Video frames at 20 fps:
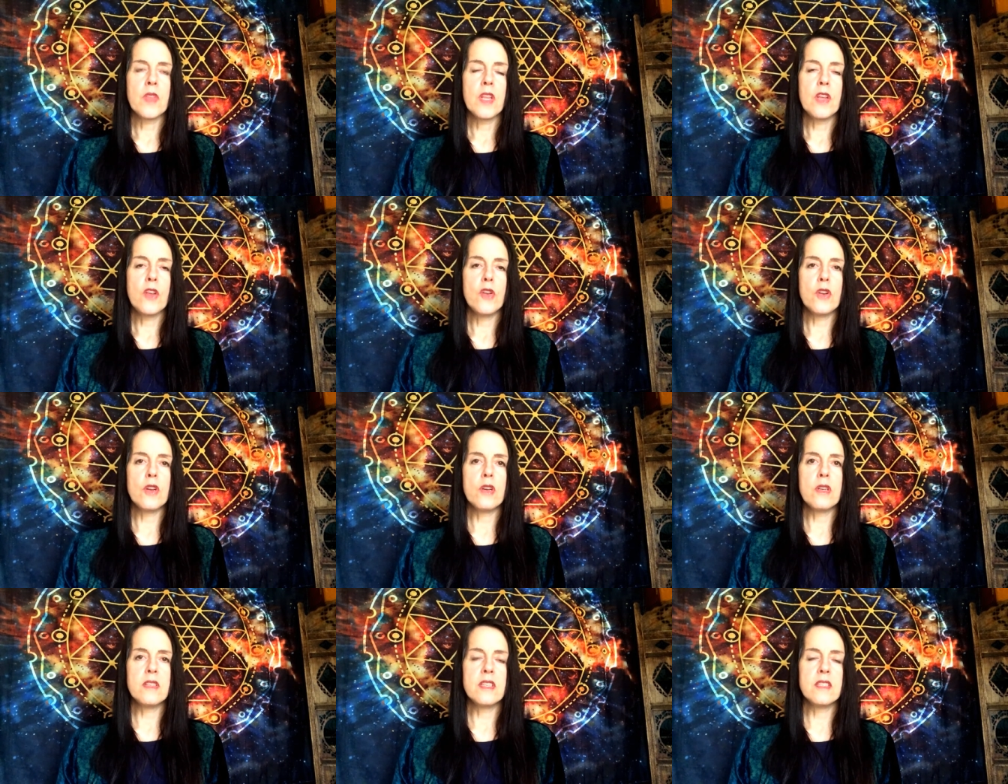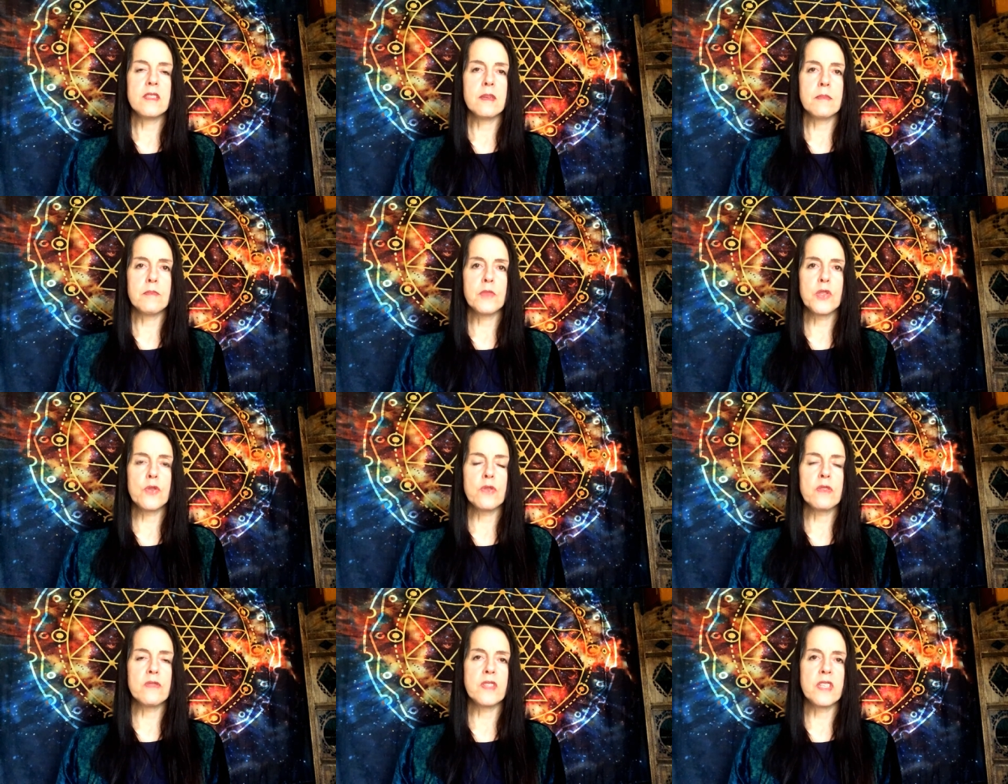You know there's some
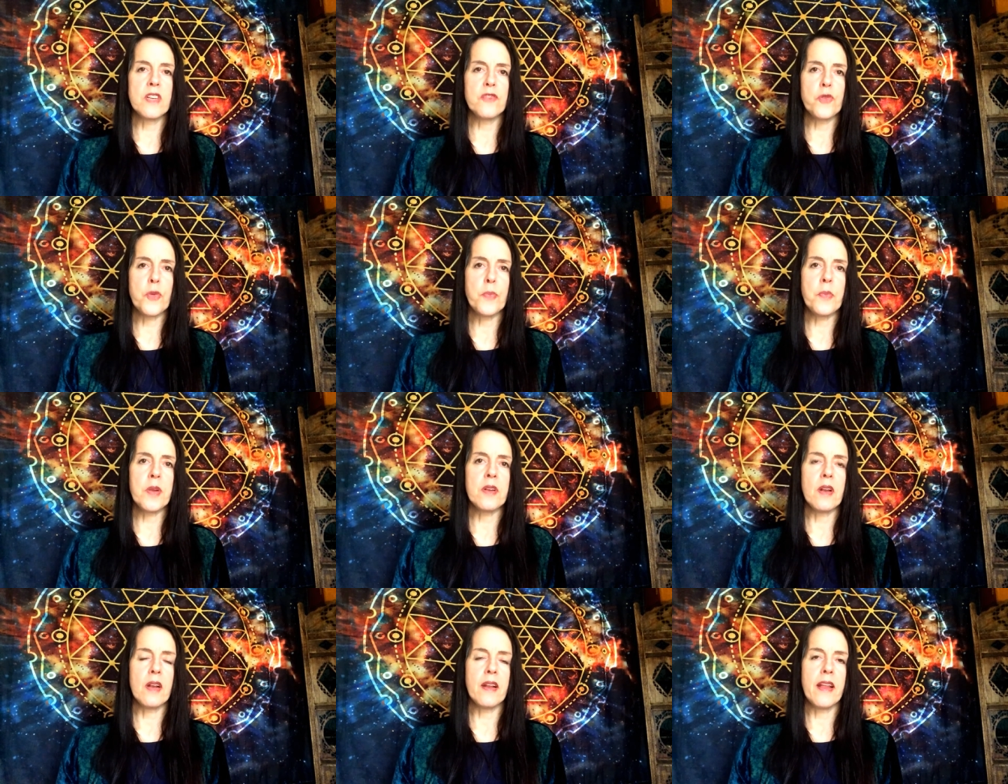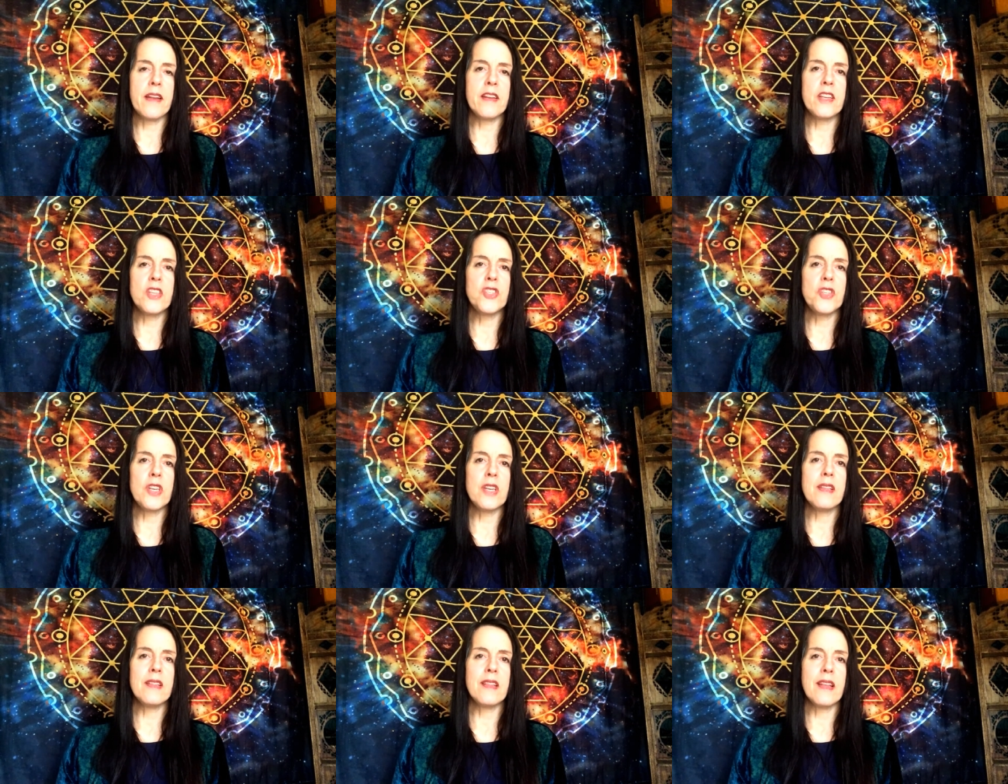sort of detrimental
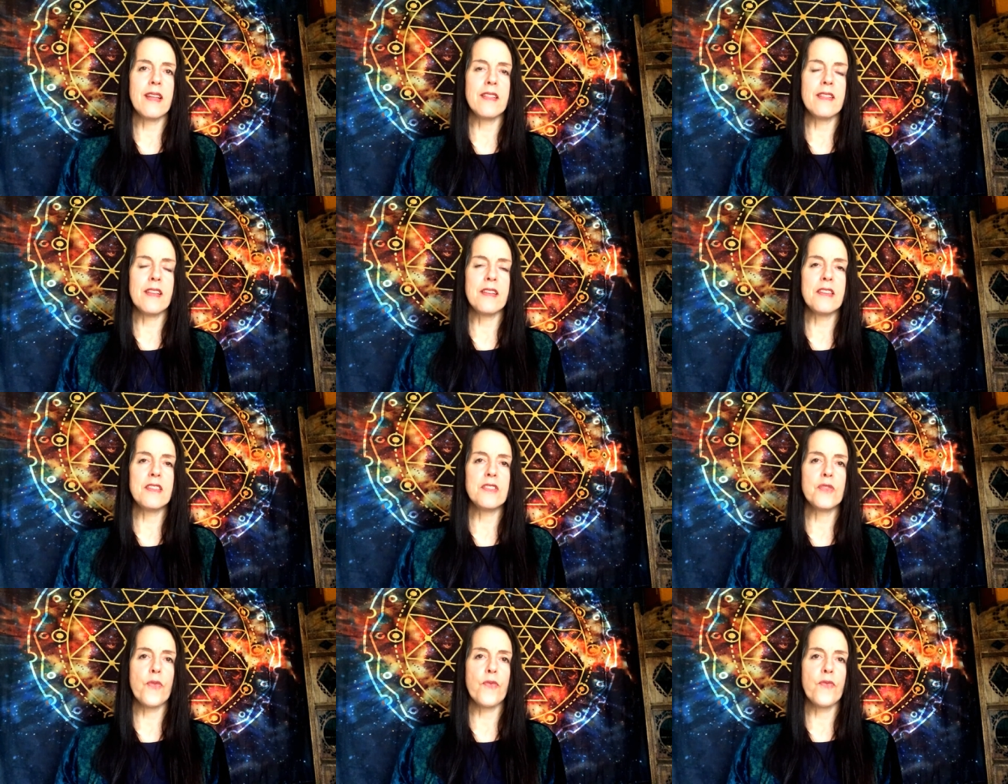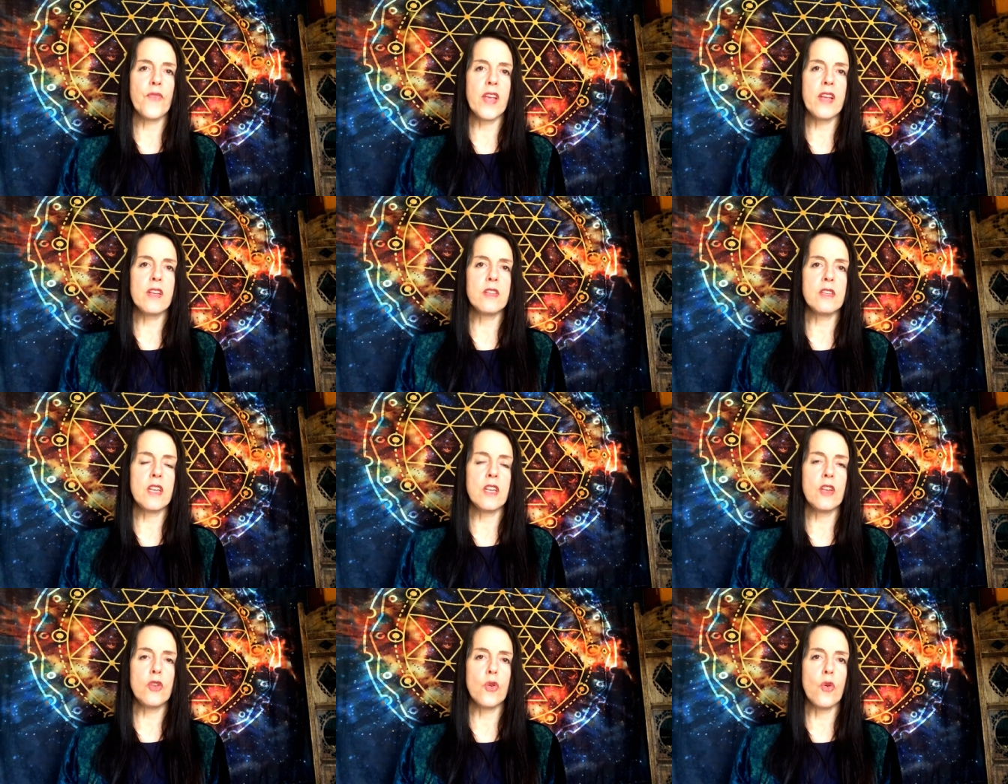energy in there that is
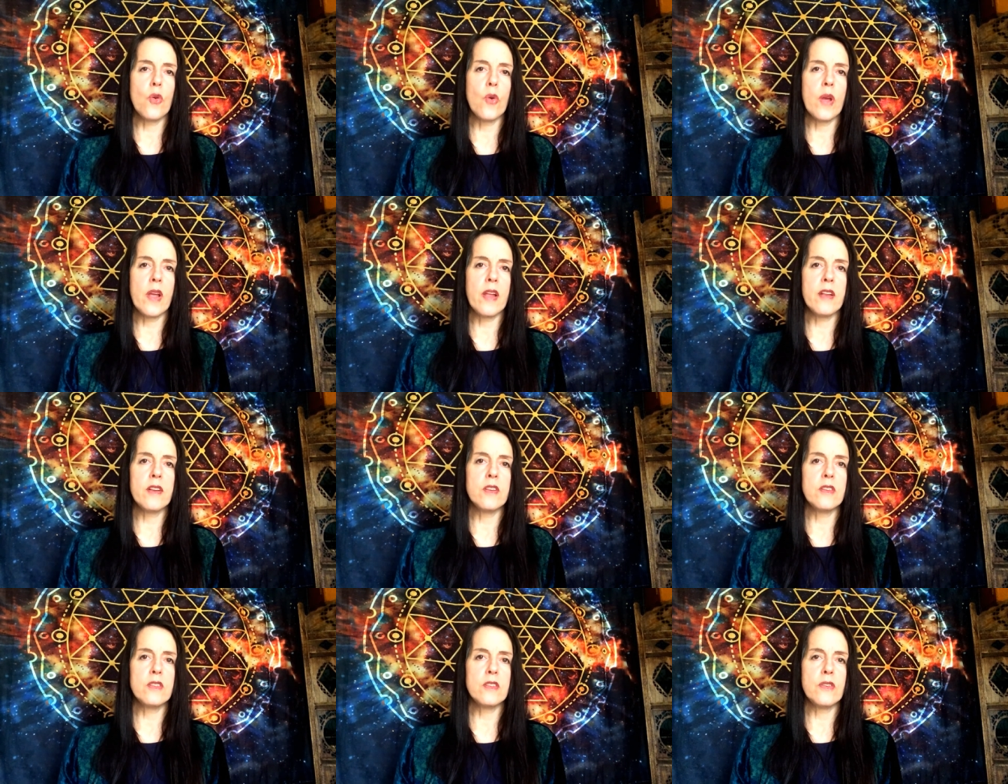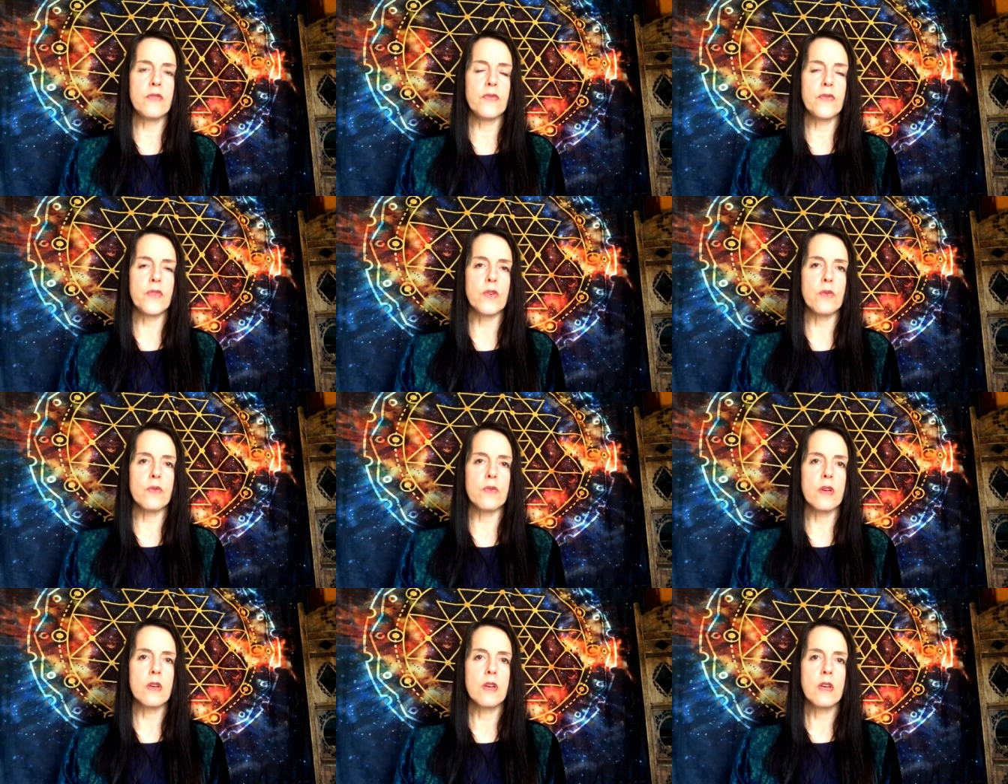affecting your energy
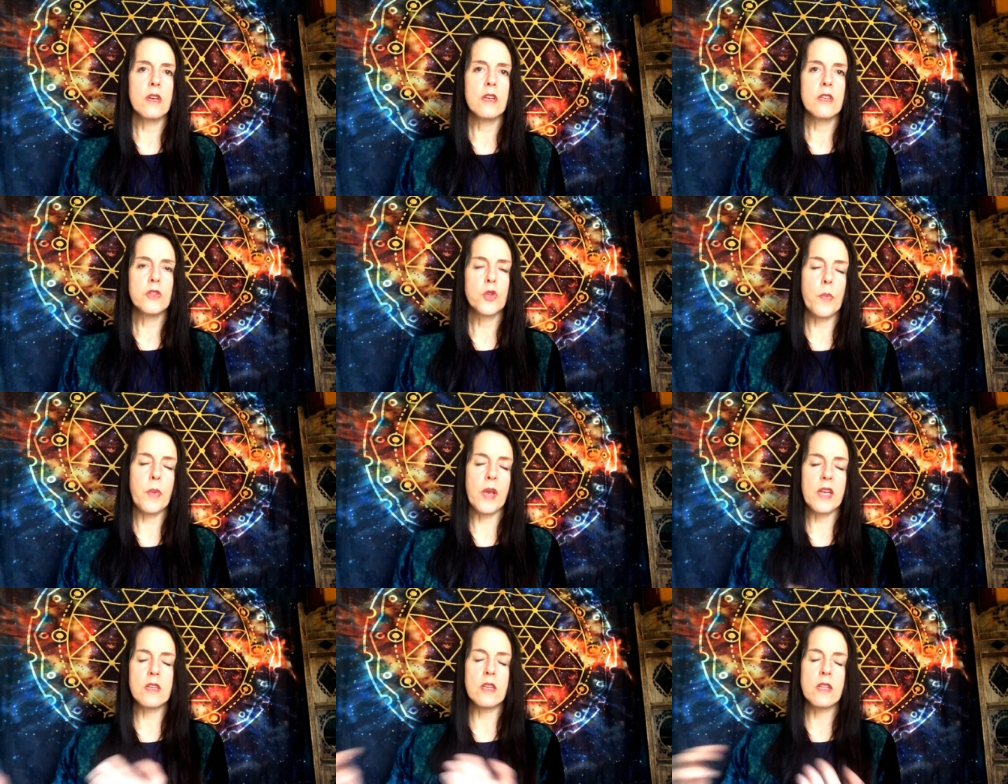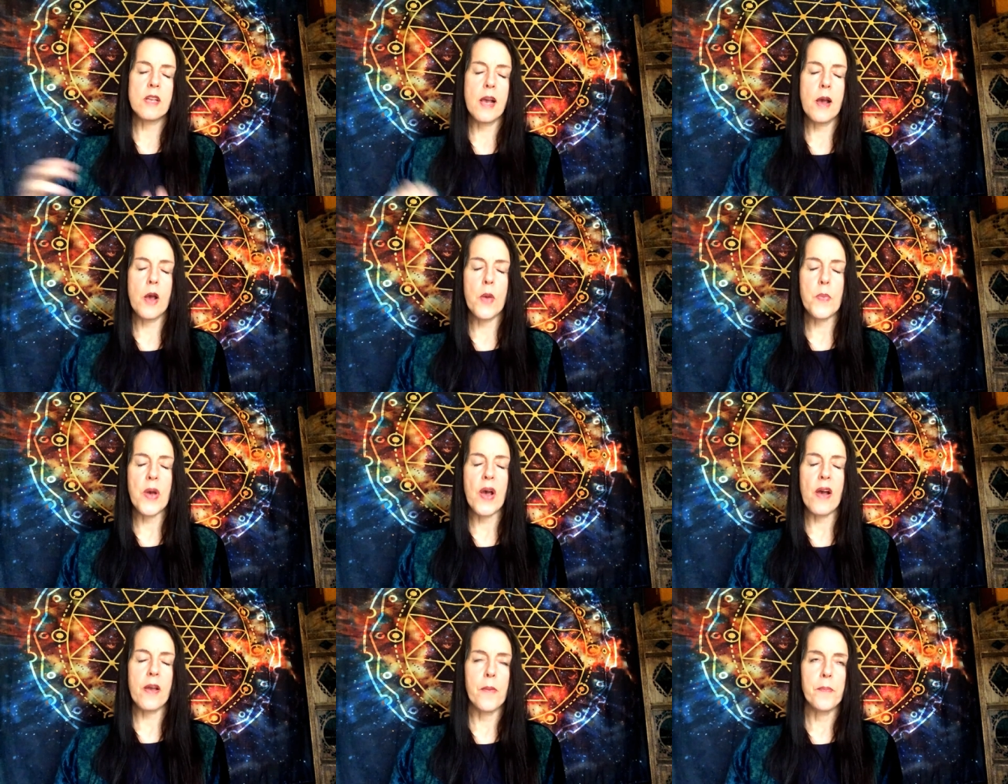field. So back to the car
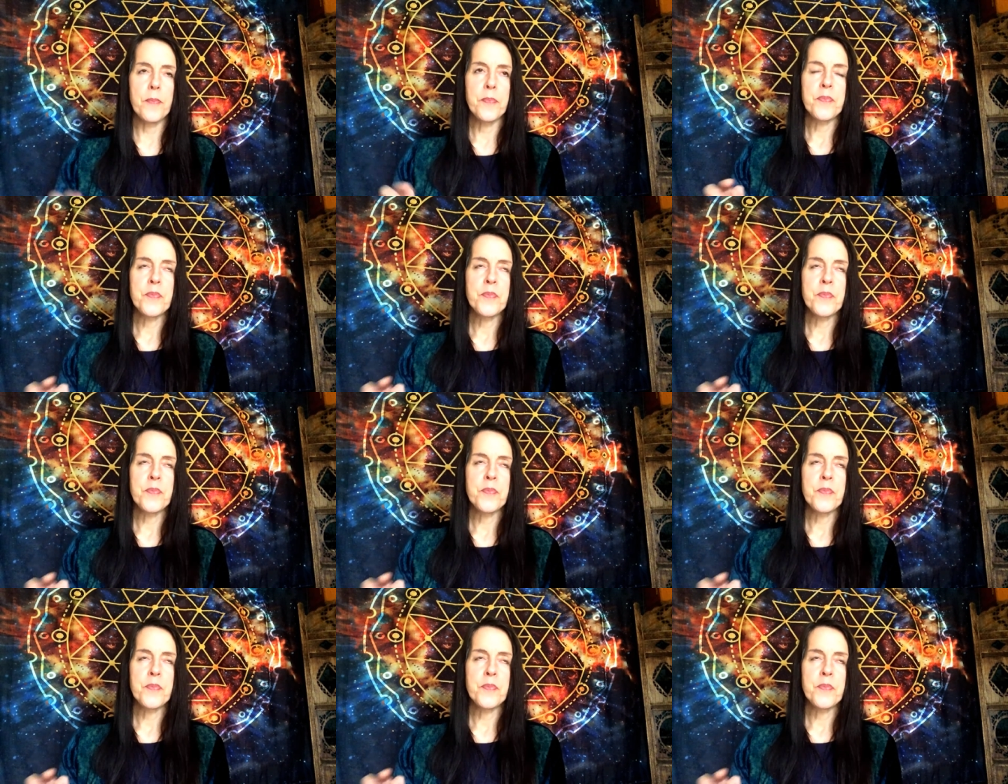park.